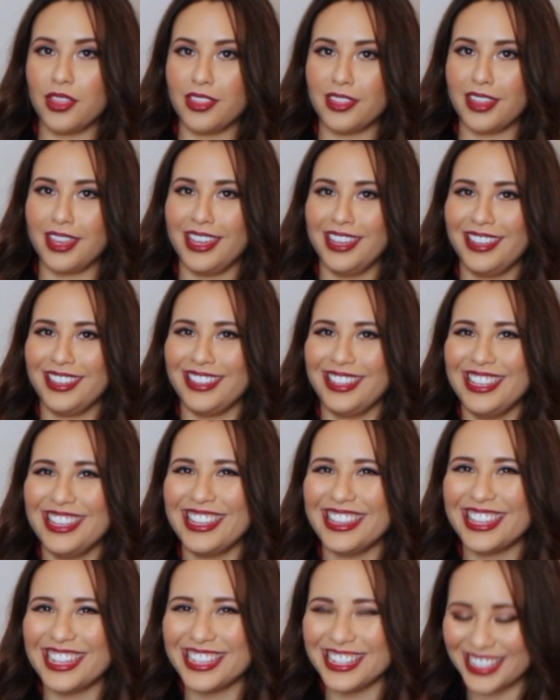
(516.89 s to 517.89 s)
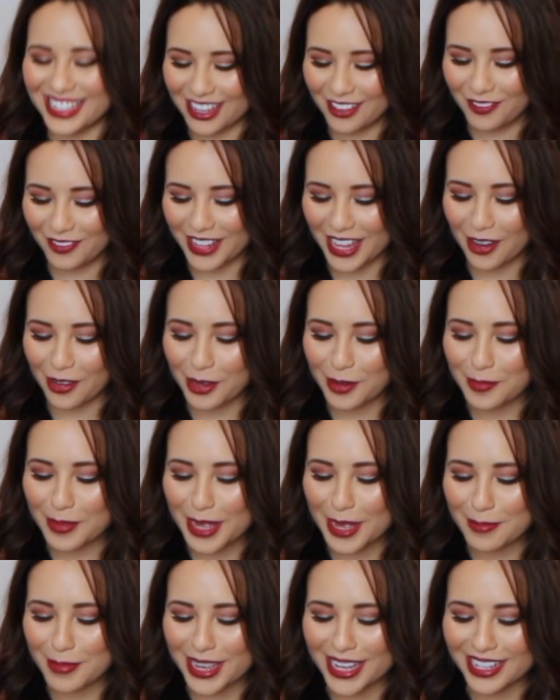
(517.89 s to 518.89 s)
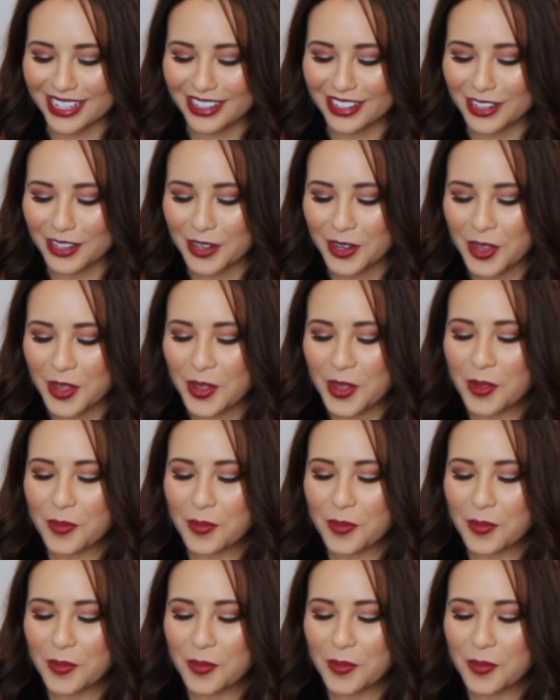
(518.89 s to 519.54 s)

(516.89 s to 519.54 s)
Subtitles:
They say Flower Bomb on here.